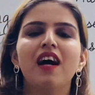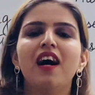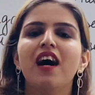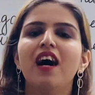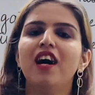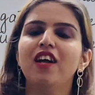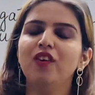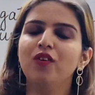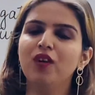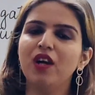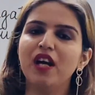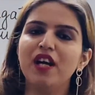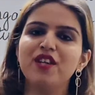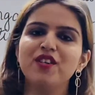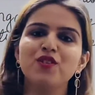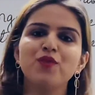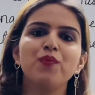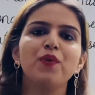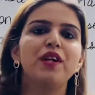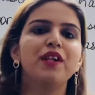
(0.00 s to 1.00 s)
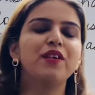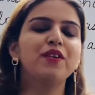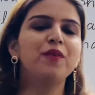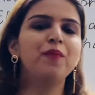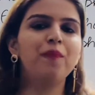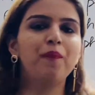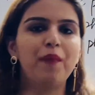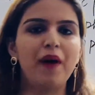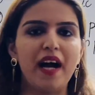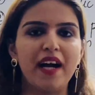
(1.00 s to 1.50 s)
Hello guys,
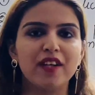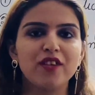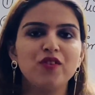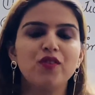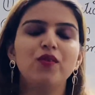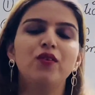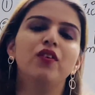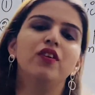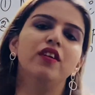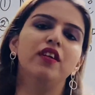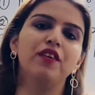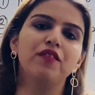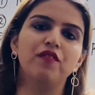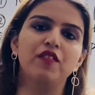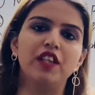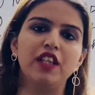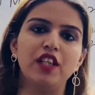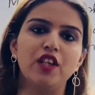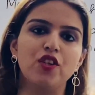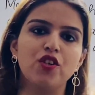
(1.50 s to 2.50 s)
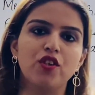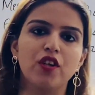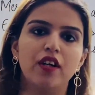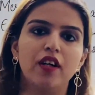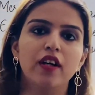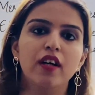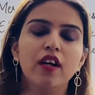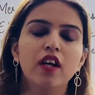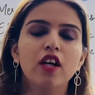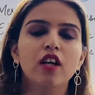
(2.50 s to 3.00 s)
welcome back to Learning with Isha.
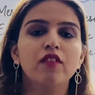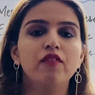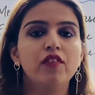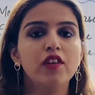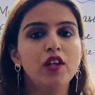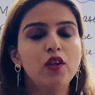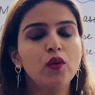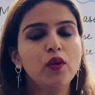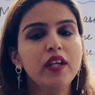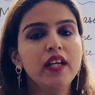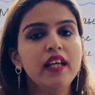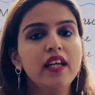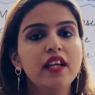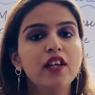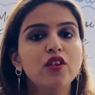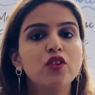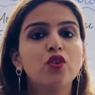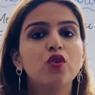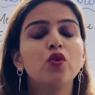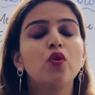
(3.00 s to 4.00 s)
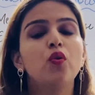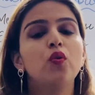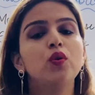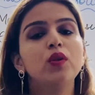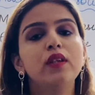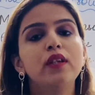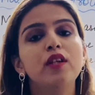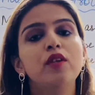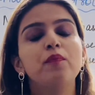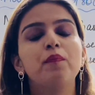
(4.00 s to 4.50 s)
We are looking at
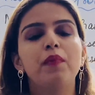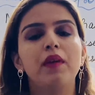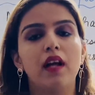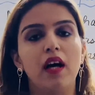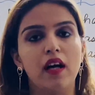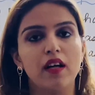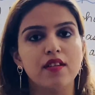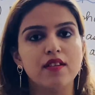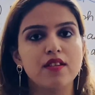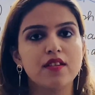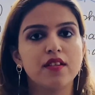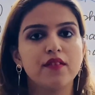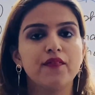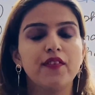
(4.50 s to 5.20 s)
growth in plants.